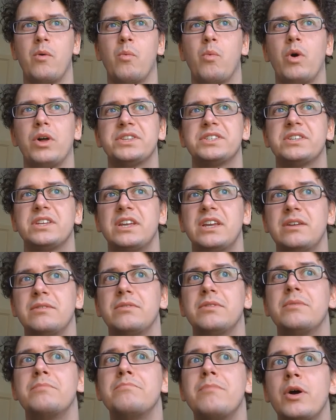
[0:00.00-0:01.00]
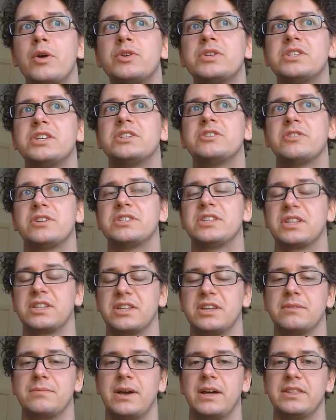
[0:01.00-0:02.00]
What's the most interesting
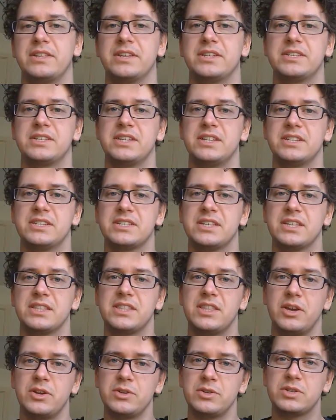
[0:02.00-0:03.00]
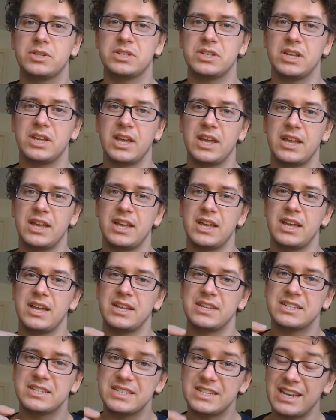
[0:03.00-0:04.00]
thing about this is that those
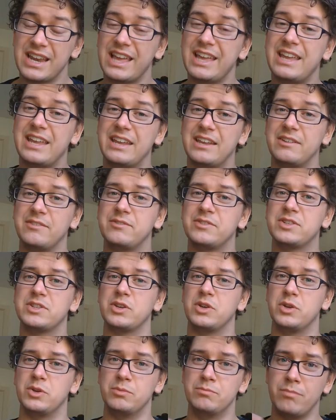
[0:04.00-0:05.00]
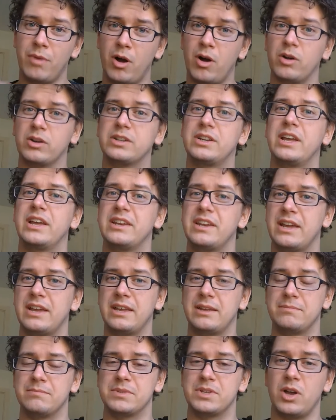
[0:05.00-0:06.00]
slaves who mark their
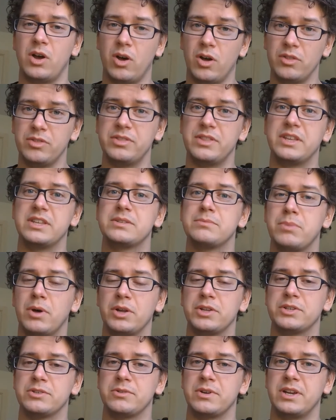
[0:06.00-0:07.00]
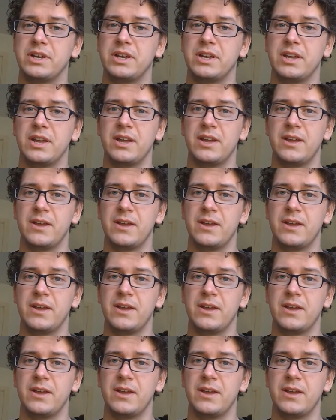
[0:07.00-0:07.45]
names on this pottery,